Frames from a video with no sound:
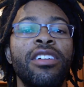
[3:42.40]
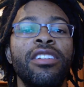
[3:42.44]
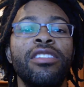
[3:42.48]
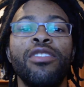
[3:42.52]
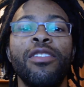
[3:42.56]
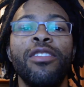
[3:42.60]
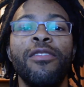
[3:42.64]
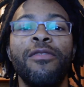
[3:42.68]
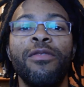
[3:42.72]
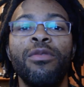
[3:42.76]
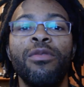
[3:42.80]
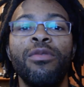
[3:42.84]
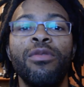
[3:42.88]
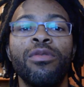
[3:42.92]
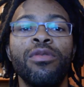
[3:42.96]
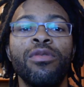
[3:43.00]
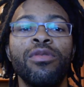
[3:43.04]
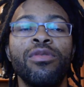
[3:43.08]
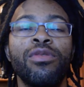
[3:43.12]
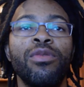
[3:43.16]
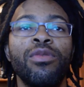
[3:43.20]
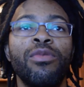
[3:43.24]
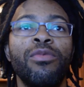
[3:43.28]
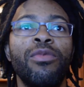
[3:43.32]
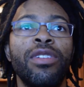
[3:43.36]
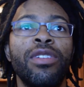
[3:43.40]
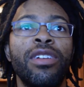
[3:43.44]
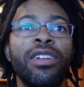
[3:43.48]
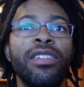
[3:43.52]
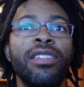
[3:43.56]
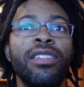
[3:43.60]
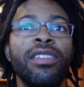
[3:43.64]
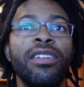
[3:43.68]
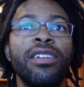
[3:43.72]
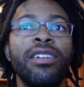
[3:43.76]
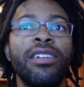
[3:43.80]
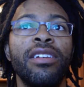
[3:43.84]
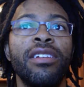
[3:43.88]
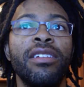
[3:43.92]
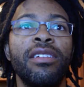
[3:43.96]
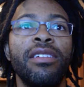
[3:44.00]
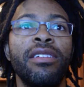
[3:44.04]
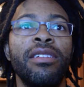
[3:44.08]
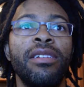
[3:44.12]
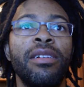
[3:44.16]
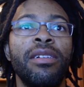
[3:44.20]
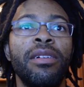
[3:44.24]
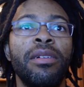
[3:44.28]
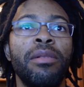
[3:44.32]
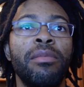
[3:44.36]
So, of course, one of the
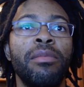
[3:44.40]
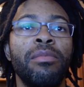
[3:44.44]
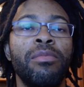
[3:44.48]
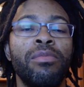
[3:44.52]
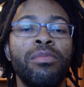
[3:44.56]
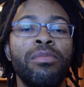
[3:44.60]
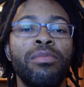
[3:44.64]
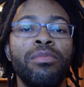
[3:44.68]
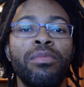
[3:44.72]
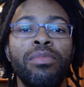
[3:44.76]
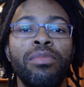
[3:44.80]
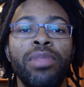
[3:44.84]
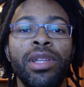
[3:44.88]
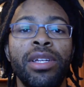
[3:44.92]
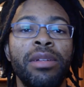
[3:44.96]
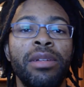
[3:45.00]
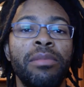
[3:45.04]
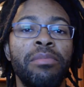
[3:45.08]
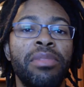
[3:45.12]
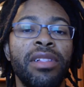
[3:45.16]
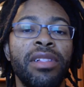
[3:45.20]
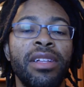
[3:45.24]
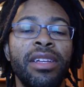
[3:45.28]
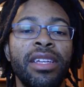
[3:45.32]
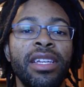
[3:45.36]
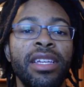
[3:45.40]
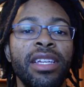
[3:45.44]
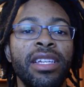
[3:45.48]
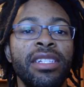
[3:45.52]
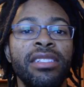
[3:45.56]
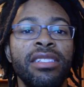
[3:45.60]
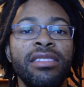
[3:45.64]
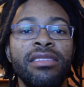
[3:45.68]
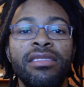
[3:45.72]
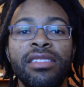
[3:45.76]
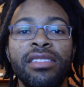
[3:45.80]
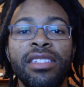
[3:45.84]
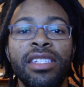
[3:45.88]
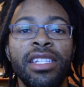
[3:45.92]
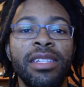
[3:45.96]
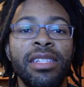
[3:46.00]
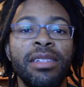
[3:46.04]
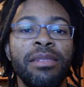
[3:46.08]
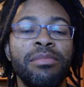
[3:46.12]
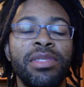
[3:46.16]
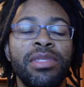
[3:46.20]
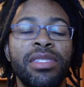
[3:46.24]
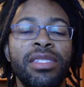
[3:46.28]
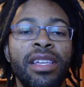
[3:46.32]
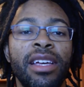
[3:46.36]
play-to-play
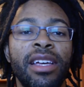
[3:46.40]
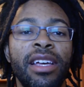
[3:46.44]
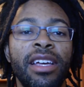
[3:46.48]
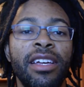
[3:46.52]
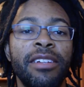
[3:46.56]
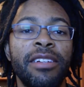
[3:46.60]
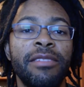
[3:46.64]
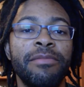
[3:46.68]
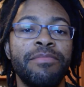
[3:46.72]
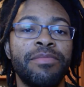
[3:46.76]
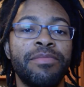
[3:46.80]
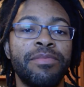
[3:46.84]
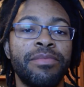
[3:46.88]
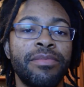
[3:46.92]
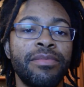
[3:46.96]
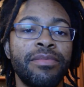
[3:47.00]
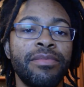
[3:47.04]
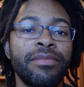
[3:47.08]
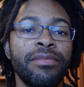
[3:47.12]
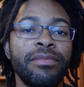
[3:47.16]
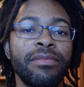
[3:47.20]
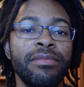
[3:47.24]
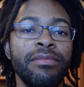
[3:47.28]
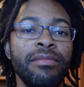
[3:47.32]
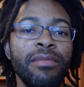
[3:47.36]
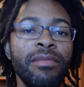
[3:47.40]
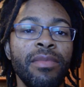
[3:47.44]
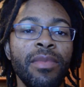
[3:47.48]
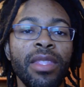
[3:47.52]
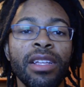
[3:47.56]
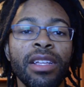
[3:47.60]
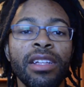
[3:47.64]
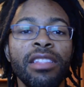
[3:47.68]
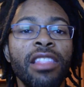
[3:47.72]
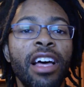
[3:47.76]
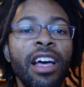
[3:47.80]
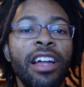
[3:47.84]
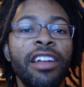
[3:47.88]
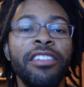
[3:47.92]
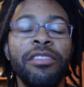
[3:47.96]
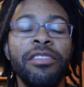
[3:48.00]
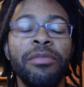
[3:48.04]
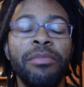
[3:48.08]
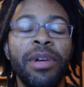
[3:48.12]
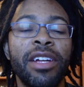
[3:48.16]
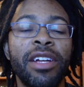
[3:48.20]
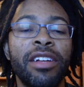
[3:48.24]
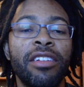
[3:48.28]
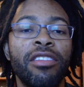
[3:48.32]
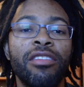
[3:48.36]
schemes that a lot of you
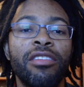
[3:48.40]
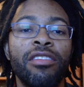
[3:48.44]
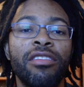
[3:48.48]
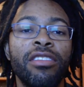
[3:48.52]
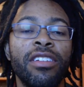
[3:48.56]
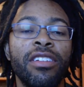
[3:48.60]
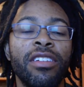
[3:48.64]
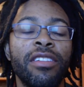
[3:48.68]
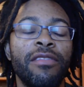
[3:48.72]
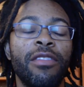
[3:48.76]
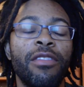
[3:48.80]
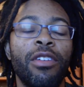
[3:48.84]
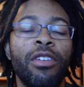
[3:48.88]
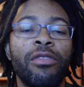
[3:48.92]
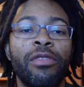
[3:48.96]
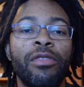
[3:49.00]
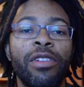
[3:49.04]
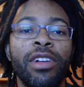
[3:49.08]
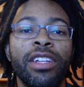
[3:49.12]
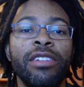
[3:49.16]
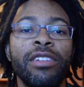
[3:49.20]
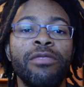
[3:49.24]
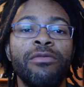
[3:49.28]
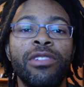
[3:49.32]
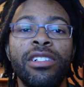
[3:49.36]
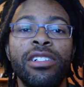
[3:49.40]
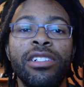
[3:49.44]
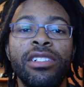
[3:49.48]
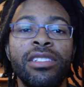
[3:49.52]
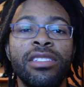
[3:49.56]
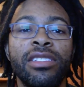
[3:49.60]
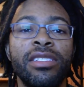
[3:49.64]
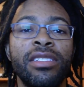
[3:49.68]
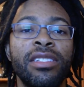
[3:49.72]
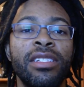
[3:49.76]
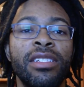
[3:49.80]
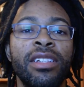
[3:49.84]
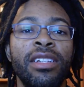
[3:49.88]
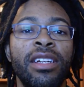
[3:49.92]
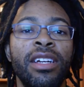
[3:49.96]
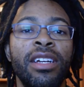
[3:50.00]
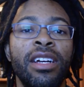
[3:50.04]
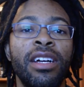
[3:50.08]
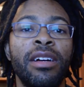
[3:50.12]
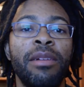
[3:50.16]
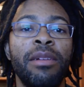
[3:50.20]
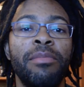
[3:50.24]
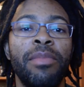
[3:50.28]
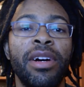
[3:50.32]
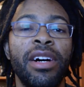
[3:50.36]
might have heard of already was
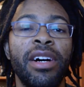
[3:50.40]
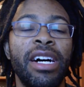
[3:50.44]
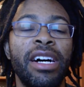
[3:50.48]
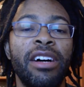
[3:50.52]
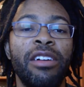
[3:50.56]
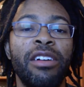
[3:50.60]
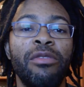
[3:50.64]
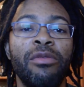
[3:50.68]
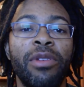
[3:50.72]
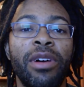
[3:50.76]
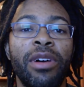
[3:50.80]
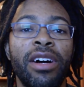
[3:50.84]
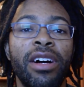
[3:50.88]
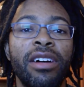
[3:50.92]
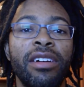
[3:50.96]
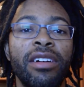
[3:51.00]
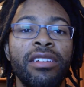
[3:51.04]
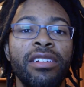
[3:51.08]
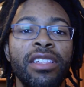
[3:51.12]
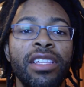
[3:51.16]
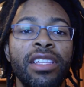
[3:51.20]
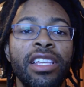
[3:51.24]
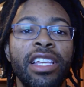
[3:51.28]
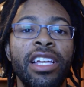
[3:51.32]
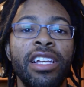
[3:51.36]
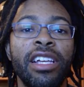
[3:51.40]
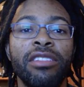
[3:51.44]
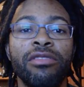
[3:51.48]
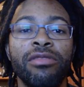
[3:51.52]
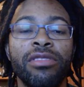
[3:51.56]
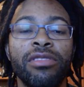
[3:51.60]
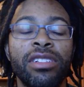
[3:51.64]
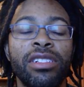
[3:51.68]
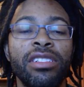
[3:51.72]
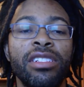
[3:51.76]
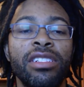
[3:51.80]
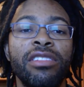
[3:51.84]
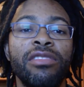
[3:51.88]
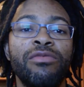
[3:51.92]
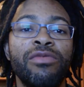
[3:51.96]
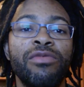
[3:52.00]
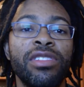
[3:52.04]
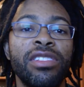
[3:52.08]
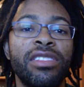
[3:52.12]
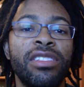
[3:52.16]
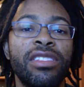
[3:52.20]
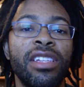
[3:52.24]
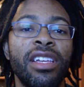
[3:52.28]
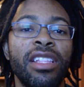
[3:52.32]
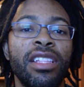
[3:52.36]
about how while Hillary Clinton
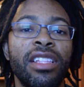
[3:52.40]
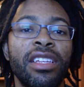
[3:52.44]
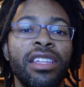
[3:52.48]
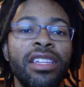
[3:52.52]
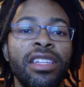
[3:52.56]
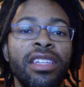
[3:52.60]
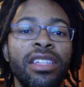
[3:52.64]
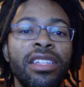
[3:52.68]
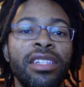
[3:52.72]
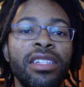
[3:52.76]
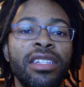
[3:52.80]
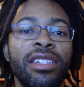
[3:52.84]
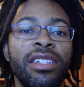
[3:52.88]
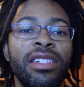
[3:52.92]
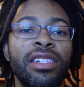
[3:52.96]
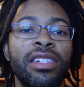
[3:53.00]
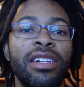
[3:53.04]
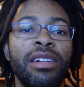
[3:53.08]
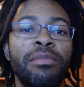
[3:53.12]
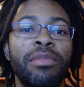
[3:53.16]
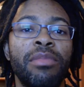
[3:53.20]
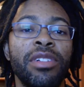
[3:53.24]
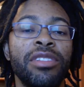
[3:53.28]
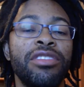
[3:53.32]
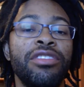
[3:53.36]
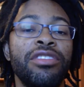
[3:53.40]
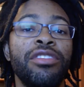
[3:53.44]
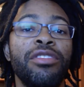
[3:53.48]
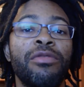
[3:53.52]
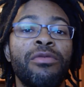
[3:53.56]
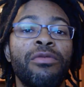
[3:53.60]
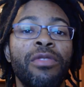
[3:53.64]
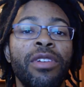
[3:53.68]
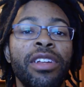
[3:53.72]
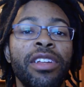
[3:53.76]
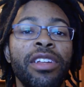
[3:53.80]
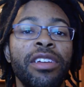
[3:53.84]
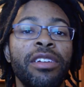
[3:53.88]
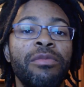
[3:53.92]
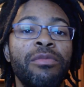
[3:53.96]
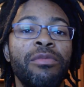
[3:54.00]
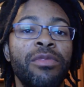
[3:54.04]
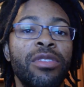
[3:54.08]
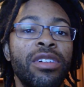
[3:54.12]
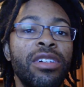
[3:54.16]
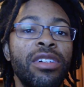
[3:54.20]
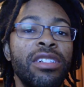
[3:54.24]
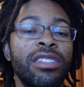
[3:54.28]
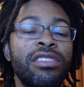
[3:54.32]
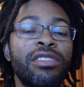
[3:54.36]
was selling a bunch of Uranium
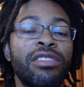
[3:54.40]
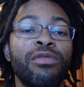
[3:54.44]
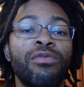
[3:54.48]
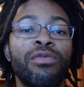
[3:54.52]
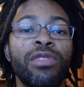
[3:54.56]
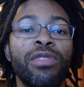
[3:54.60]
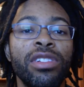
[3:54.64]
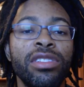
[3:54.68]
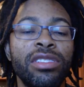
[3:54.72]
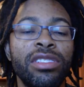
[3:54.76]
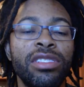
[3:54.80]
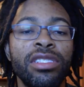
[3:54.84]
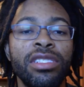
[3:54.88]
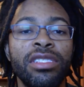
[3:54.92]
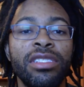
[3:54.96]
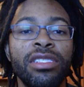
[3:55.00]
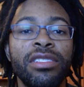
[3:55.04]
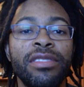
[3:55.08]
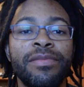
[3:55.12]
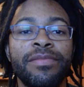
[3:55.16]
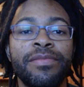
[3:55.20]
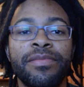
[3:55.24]
One to Russia,